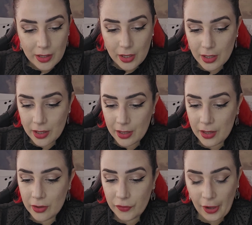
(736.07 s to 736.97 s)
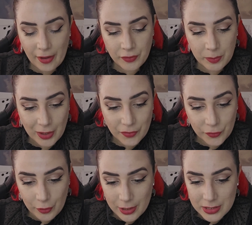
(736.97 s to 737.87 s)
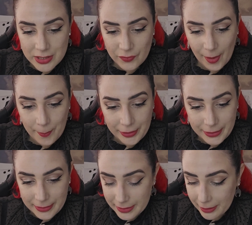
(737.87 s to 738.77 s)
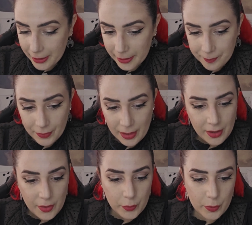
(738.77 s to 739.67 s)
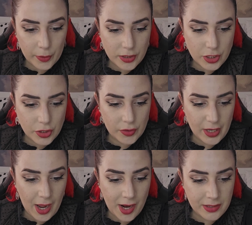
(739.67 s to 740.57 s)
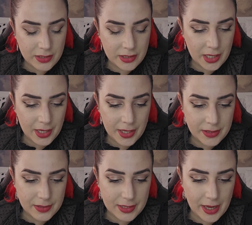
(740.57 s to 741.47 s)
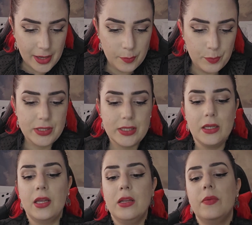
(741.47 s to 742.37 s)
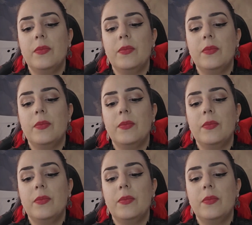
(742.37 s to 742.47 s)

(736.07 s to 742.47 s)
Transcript: of having my friends' family there. We went to get the stamps in the